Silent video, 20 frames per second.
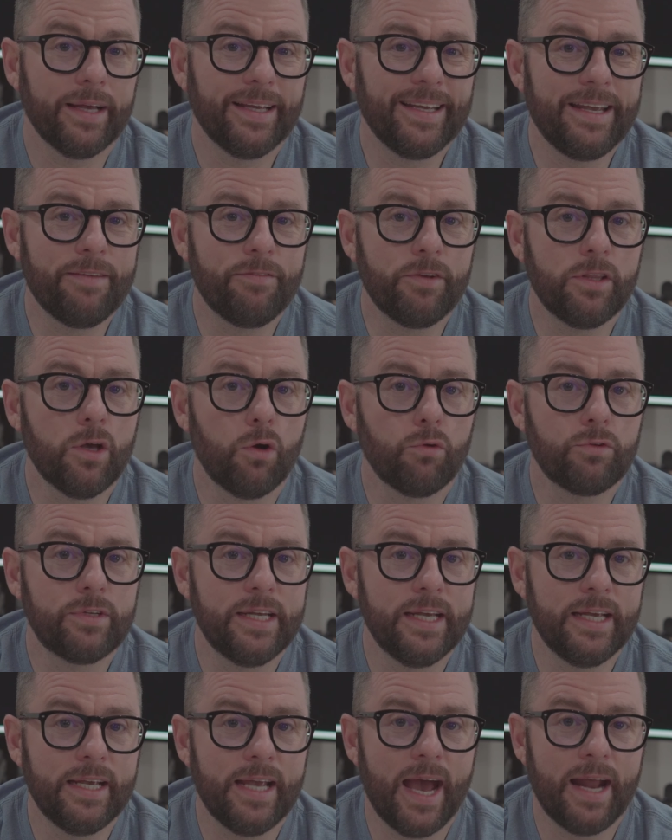even though
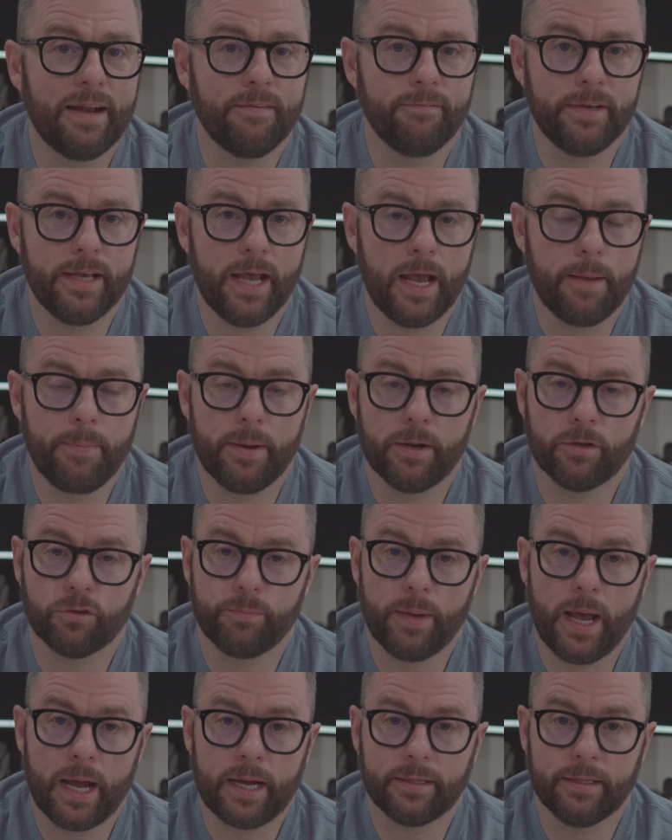TN and VA panels
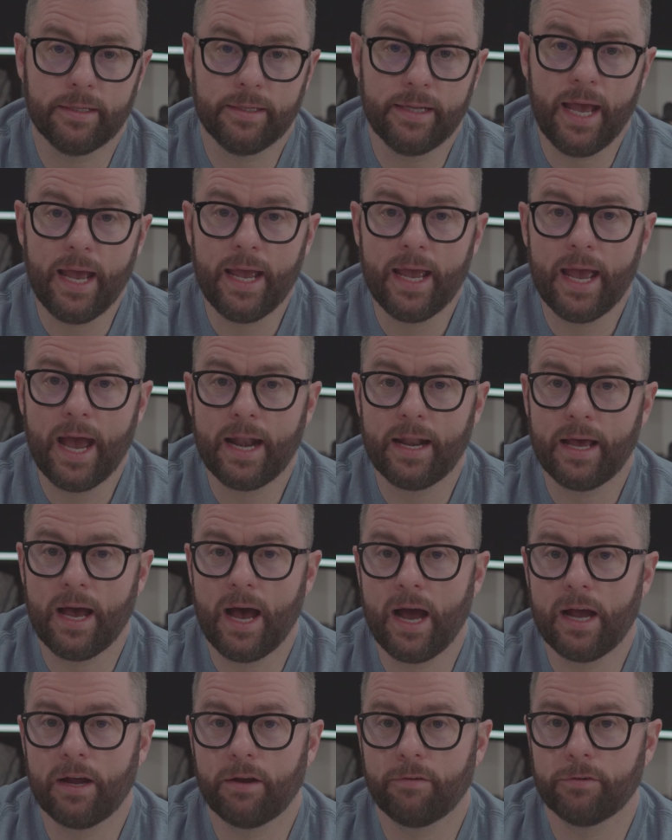back in the day had a
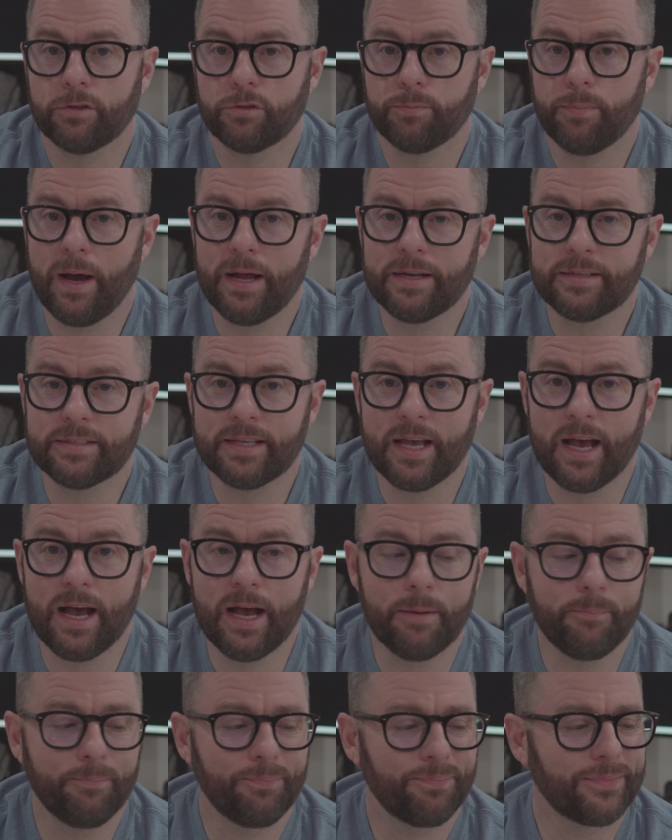higher response
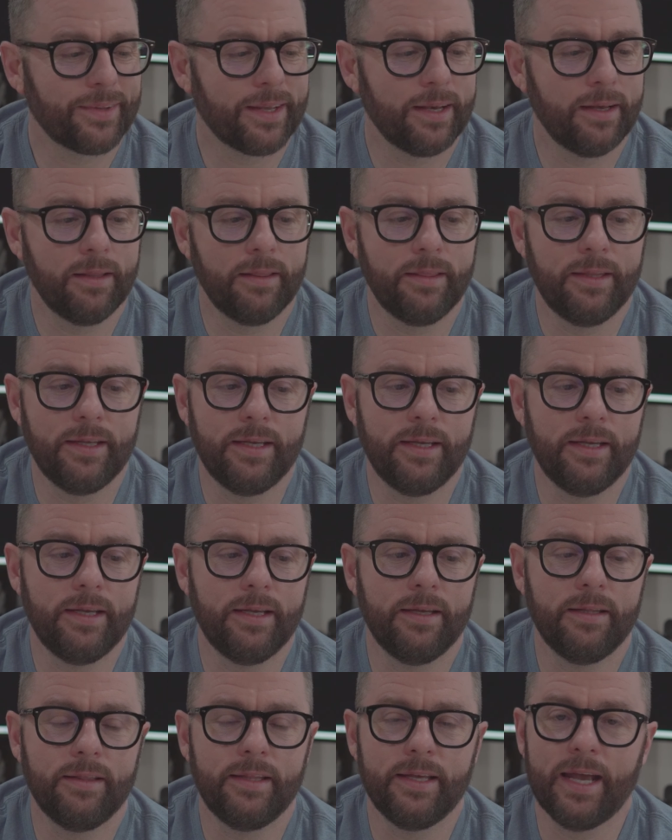time,
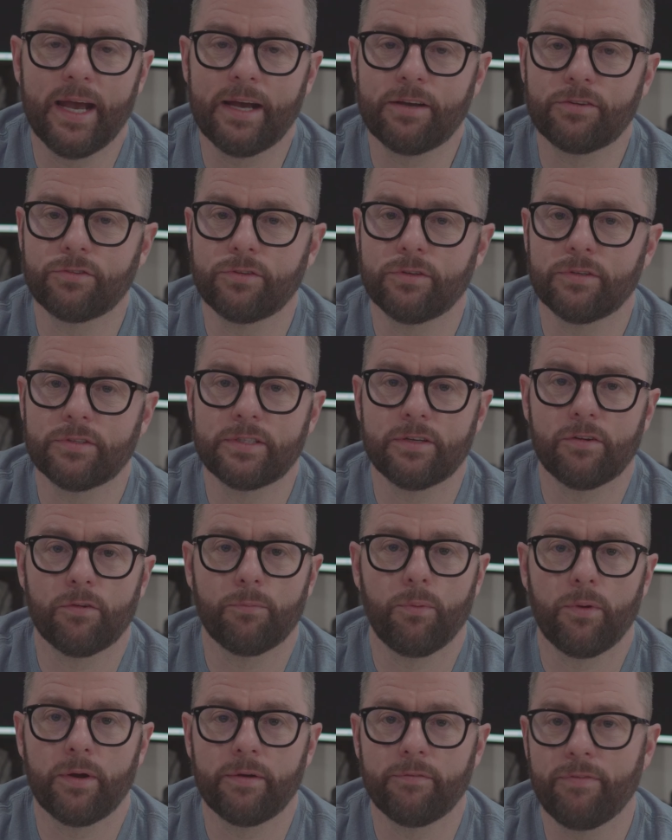the extra
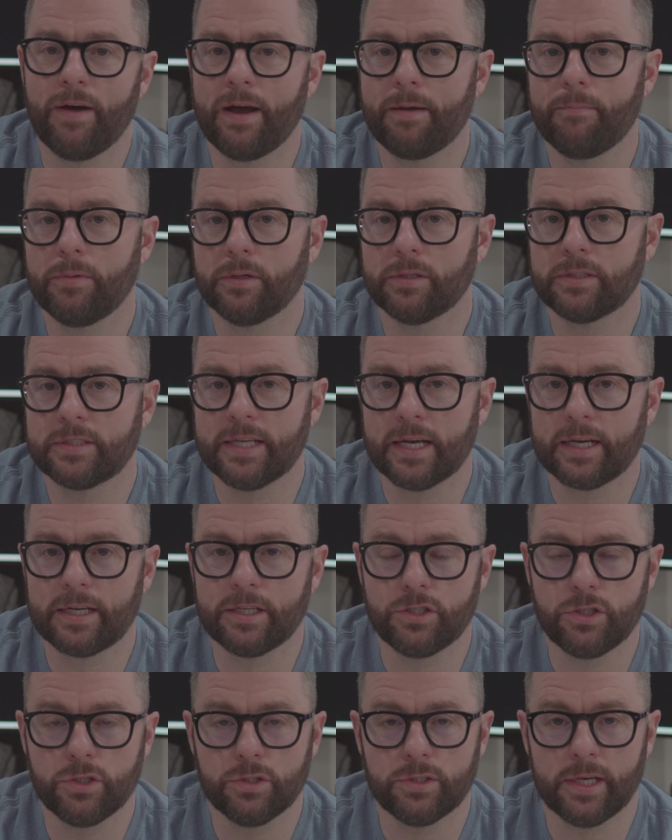0.5
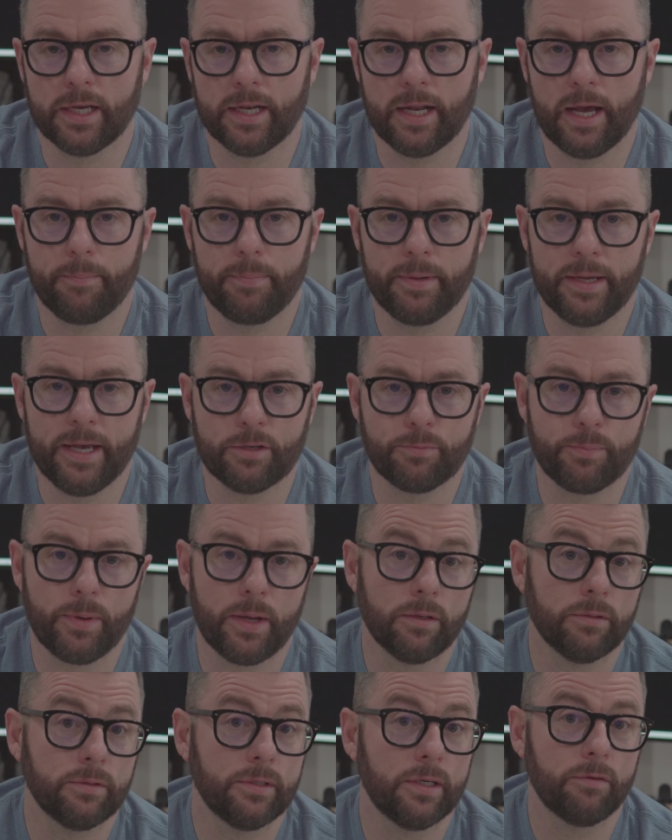milliseconds using an IPS
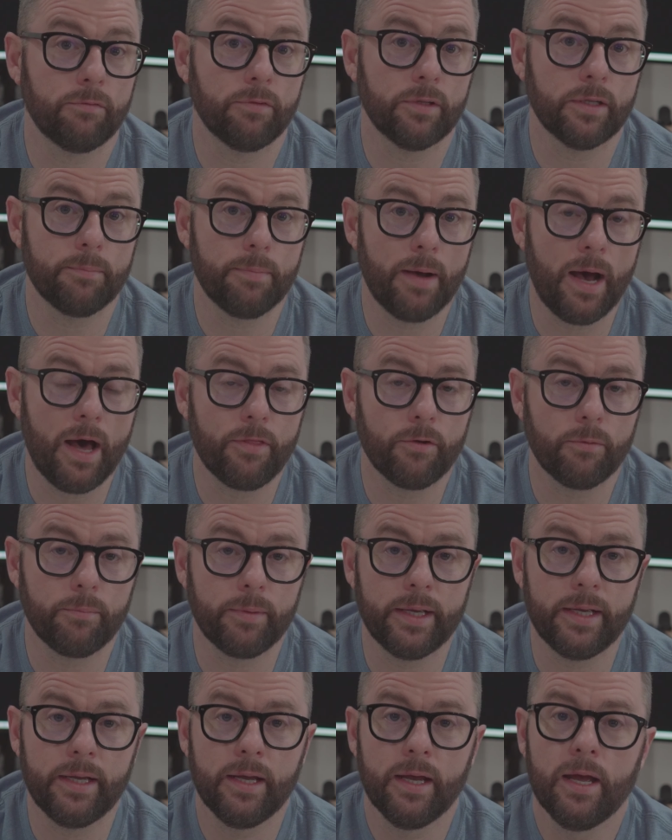panel didn't really bother
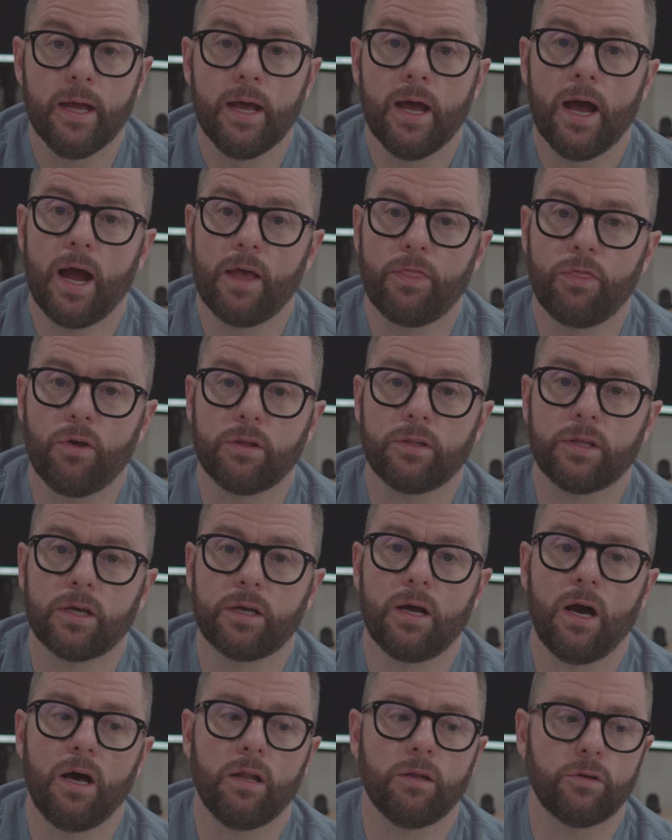me. I thought the
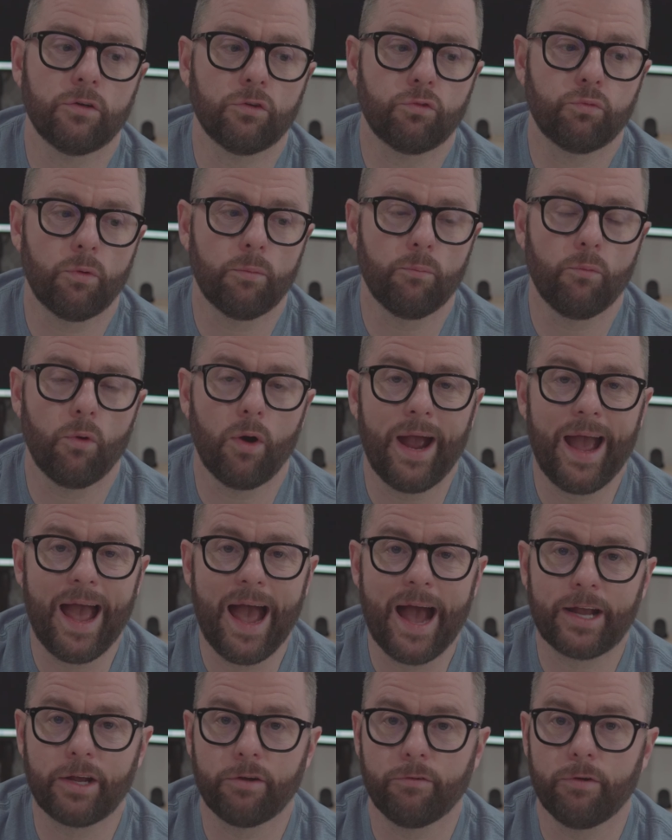colors were more
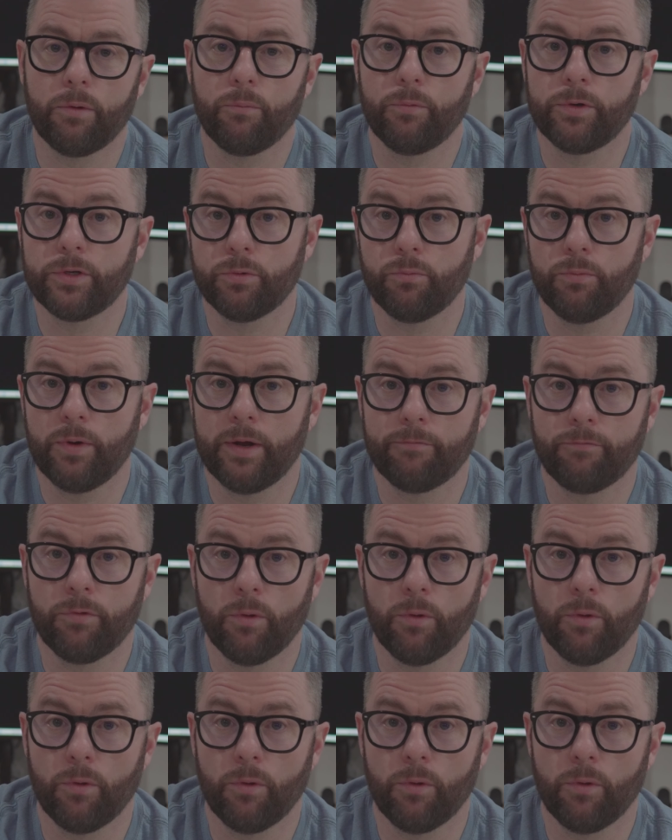accurate when you went